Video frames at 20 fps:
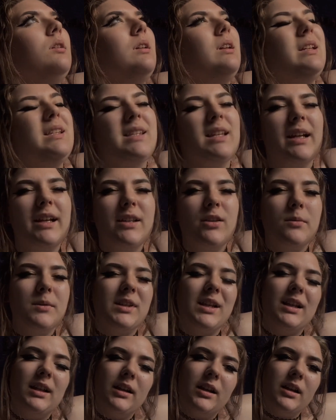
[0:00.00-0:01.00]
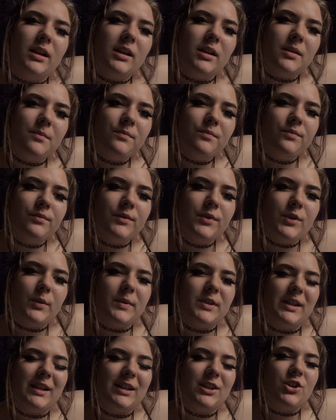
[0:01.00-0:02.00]
It's like it's almost like a
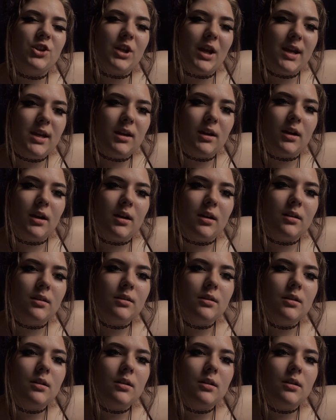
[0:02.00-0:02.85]
shaker.